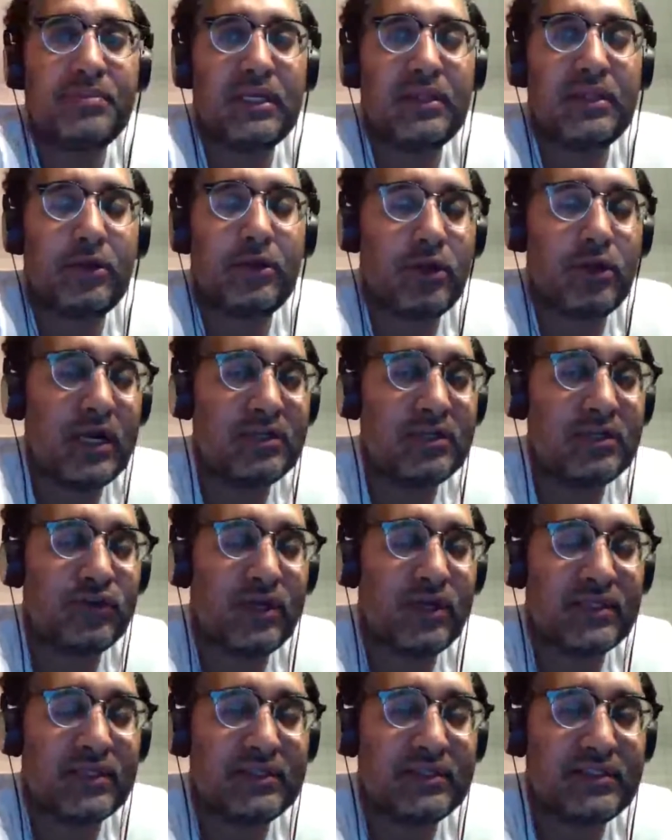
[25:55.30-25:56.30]
in their
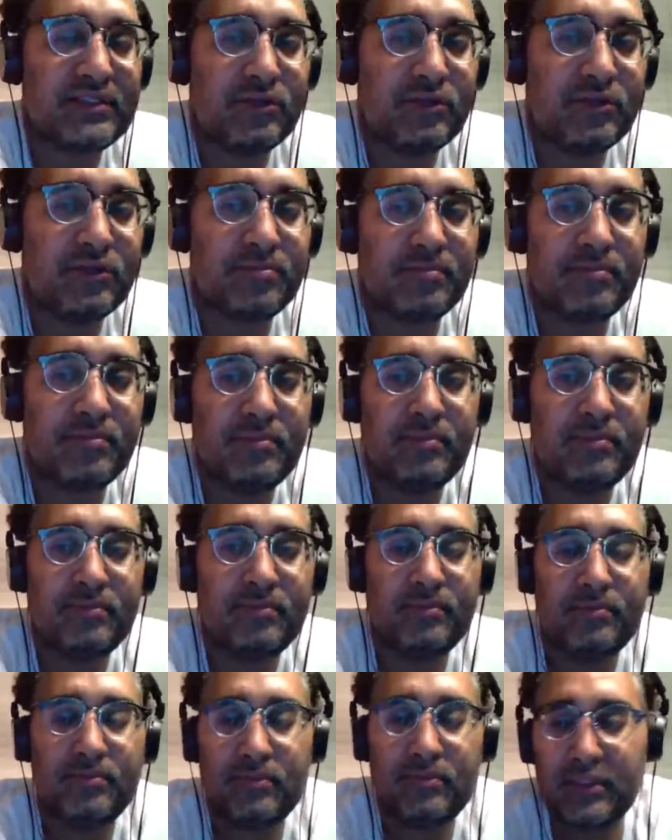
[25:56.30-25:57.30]
contract that tells them
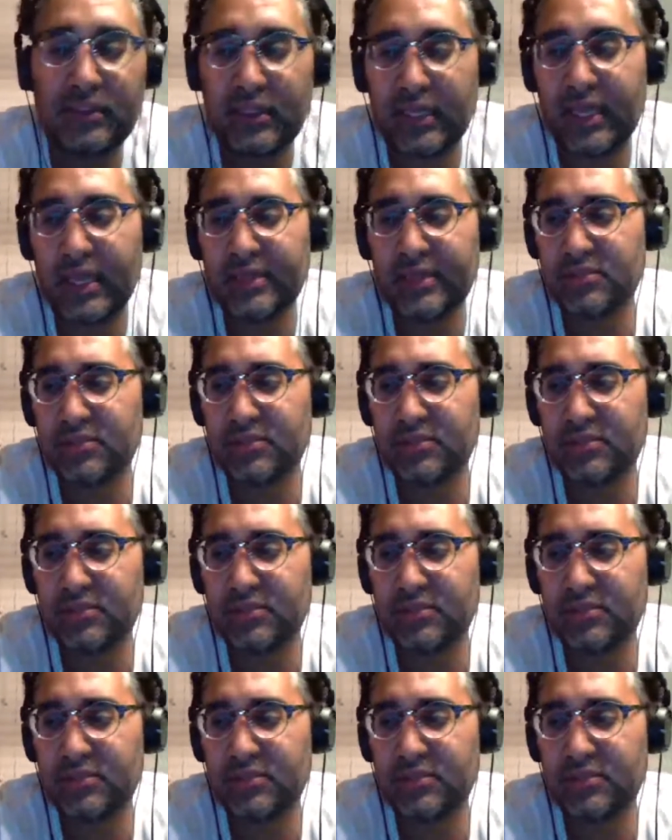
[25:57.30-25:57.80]
that they can't